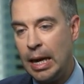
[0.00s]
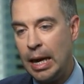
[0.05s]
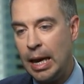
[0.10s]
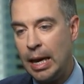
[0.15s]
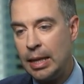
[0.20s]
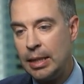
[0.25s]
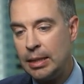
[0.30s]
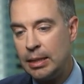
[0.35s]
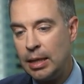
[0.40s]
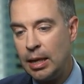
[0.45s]

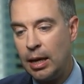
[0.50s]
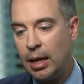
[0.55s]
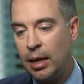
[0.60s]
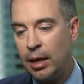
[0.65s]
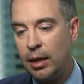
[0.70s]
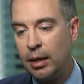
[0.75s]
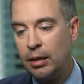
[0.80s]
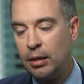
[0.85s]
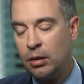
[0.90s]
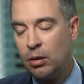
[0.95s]
And,
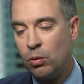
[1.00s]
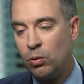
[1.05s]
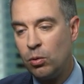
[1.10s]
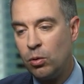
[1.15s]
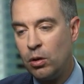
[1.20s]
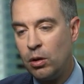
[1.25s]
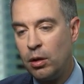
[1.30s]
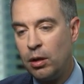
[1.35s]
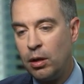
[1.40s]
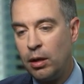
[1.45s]
you know,
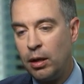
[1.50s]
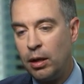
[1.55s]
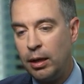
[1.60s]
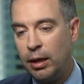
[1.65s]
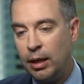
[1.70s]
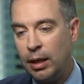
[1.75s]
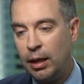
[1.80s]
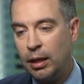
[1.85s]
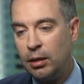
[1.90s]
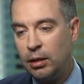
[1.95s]

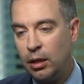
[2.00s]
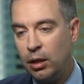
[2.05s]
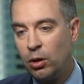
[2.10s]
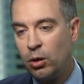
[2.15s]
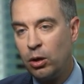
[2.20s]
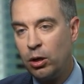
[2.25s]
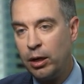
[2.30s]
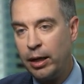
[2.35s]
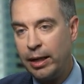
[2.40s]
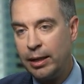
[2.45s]
in the
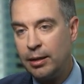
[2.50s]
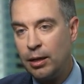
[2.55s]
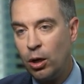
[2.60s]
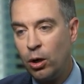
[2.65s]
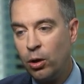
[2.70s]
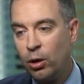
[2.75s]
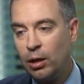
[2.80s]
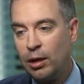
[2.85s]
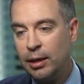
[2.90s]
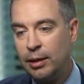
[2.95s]

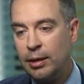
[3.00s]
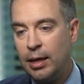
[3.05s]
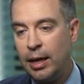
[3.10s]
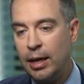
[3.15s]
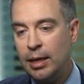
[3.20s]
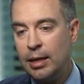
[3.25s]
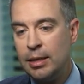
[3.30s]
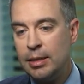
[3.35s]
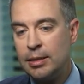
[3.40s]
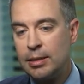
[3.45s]
early
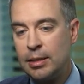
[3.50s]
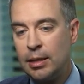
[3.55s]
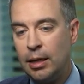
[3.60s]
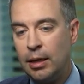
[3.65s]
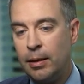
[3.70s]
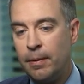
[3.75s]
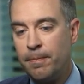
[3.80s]
days,